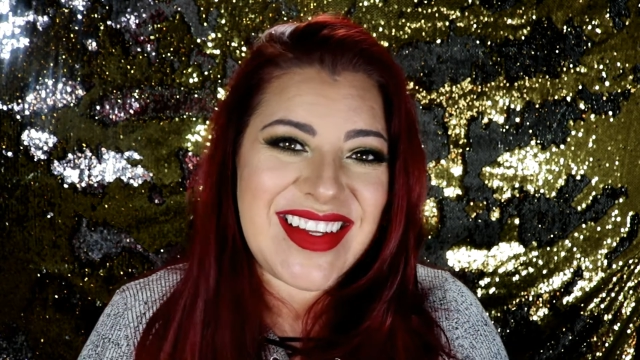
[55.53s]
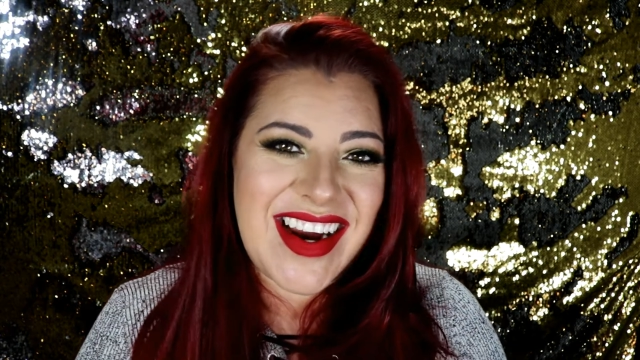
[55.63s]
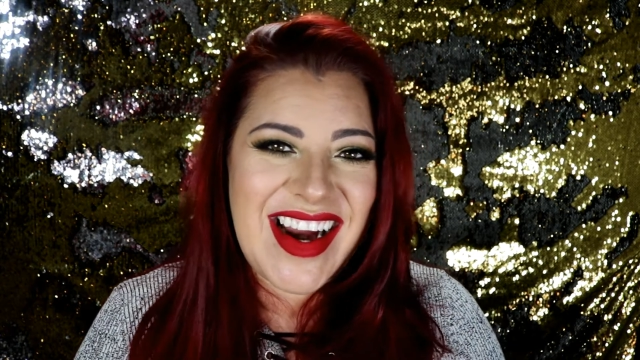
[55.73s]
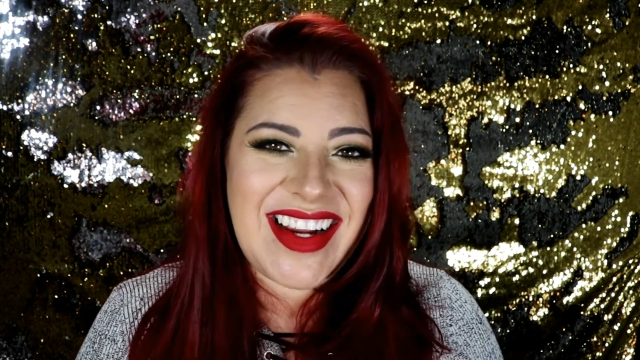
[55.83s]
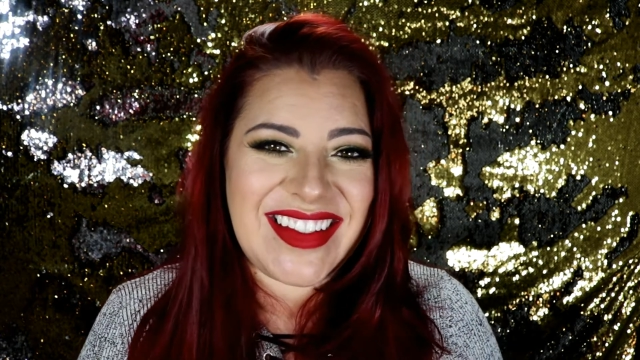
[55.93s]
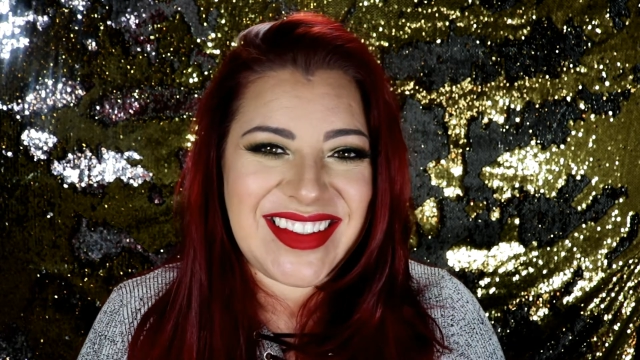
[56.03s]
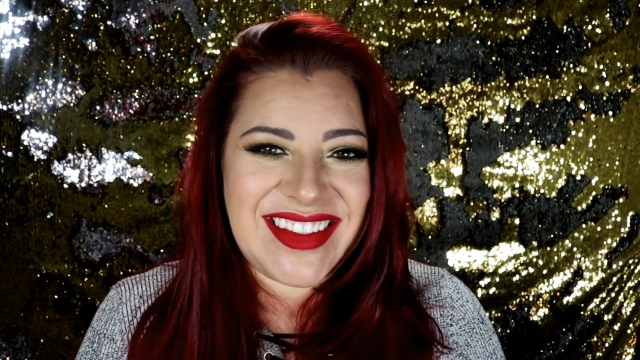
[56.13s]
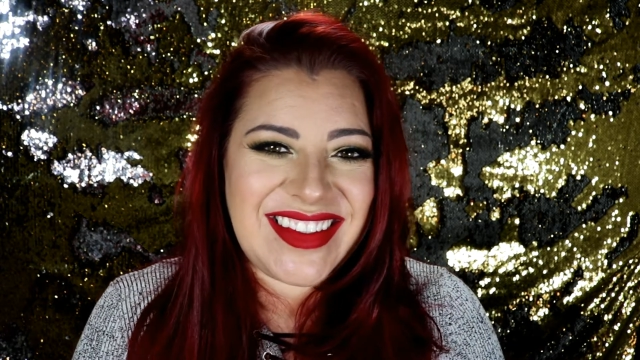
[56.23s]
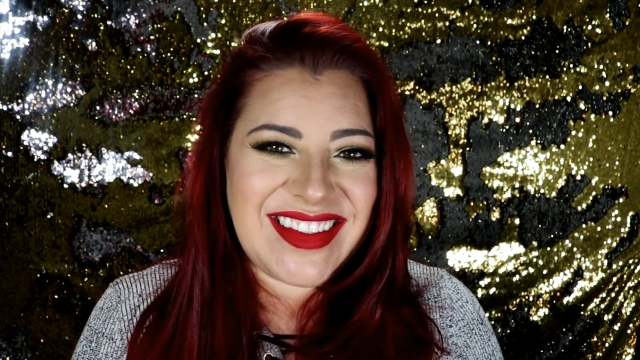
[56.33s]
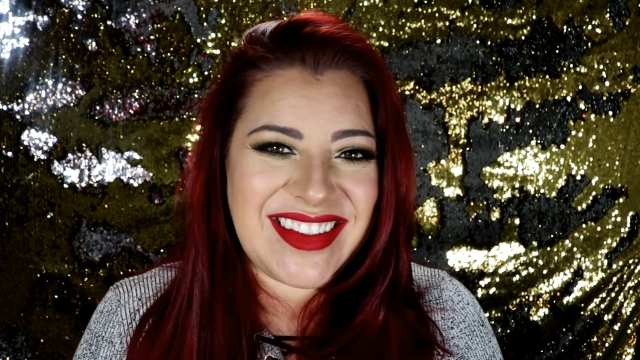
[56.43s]
All right,
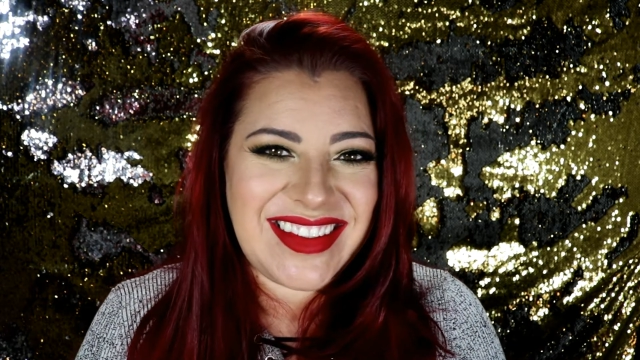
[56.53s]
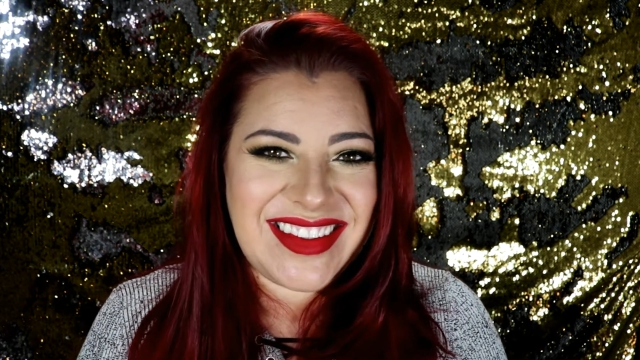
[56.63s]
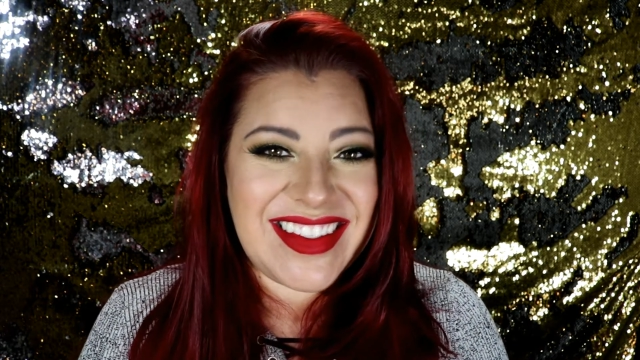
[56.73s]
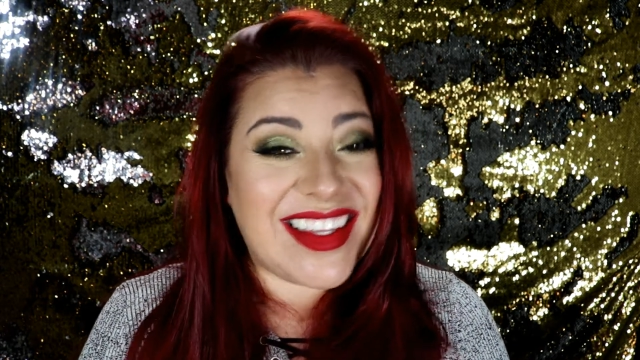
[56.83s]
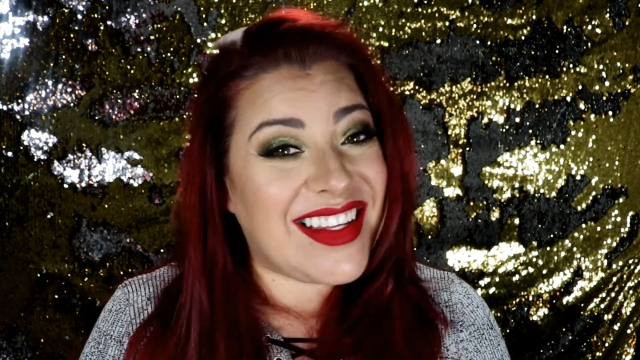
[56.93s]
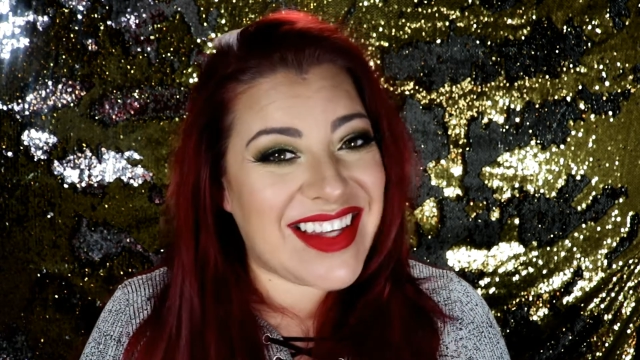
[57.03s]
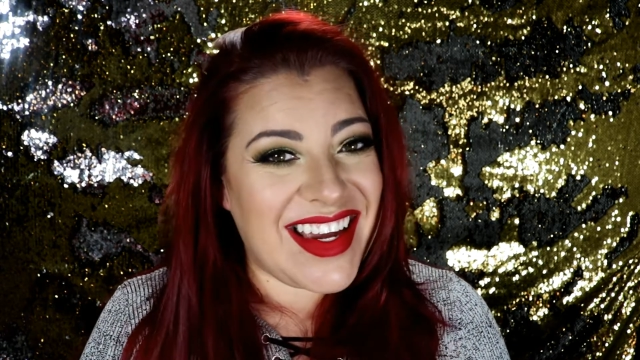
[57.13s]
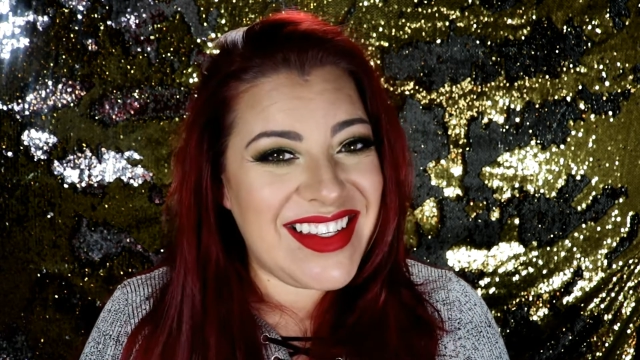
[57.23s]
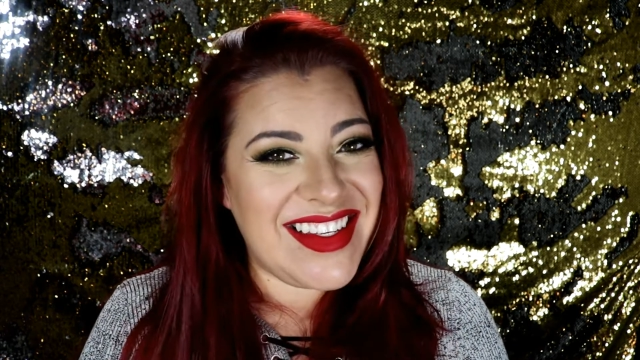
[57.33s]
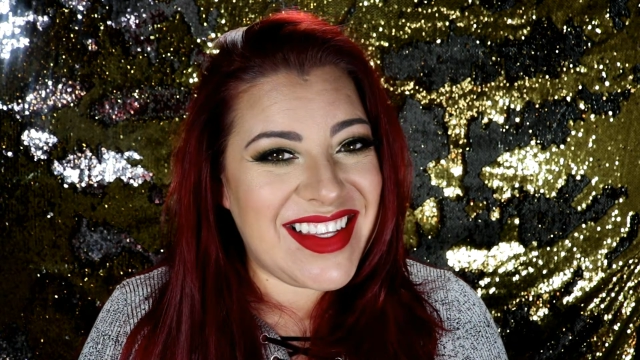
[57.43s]
let's
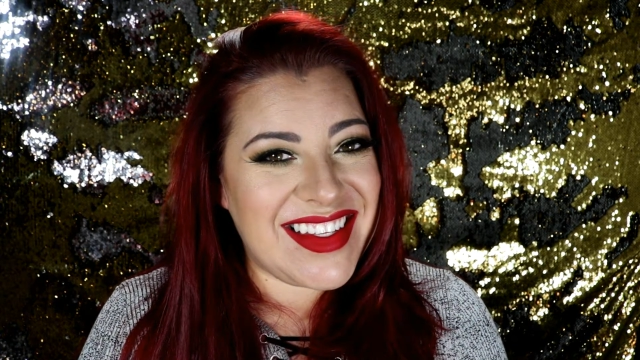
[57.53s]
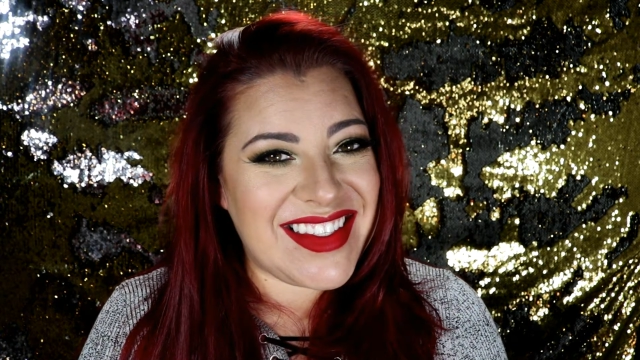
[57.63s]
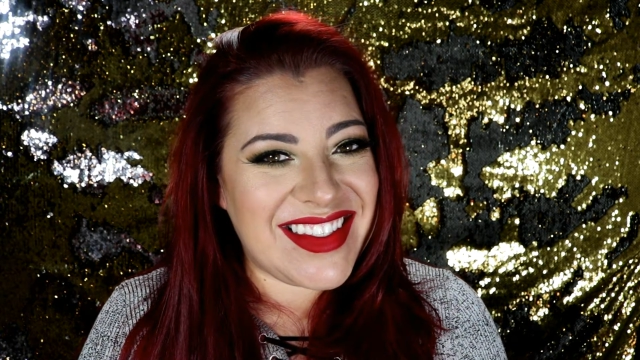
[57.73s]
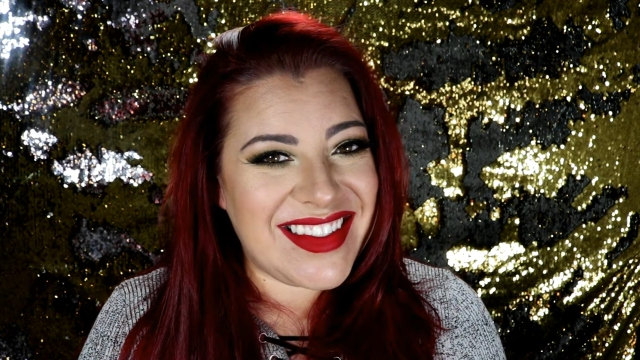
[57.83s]
get into this.